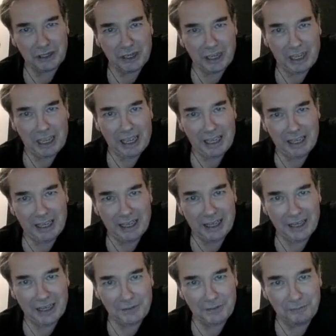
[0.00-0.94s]

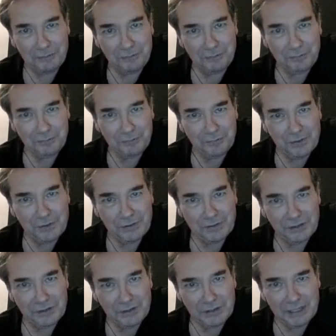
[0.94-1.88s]
their
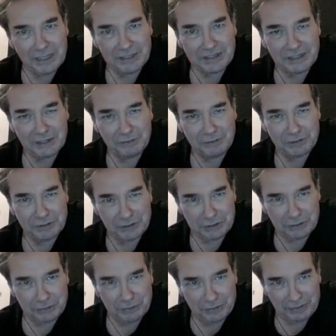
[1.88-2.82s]
series
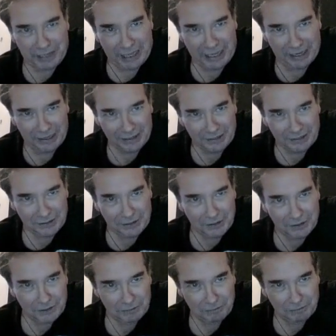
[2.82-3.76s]
2 of that,
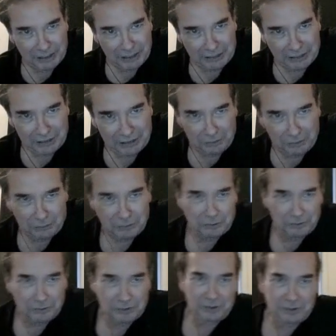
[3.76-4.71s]
where they did all
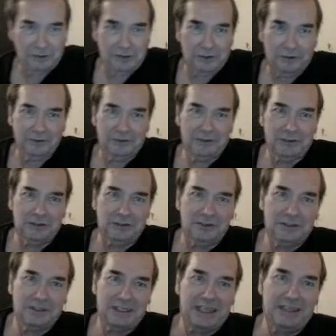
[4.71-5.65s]
sorts of
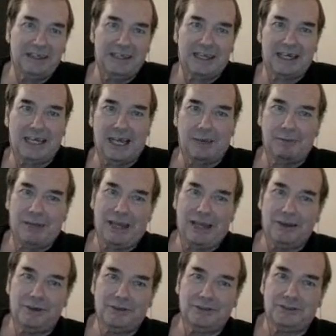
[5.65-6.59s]
nonsense in the
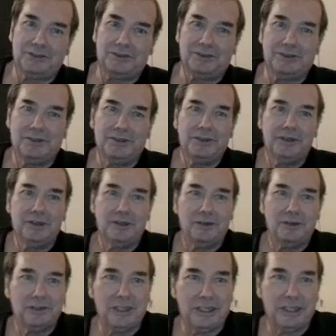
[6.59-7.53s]
clubhouse.
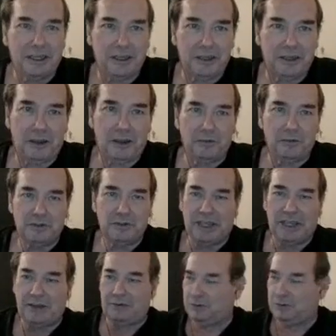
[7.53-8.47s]
The Gate of Gold
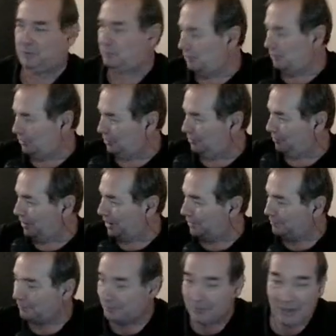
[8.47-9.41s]
set was put away.
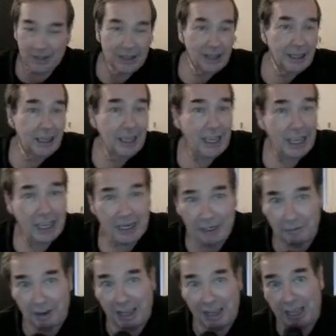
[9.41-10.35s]

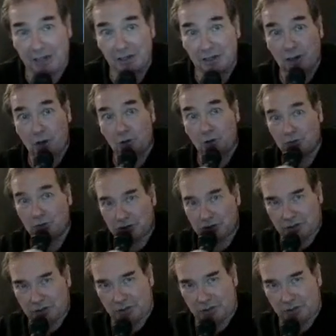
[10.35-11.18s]
Anyway, and of course,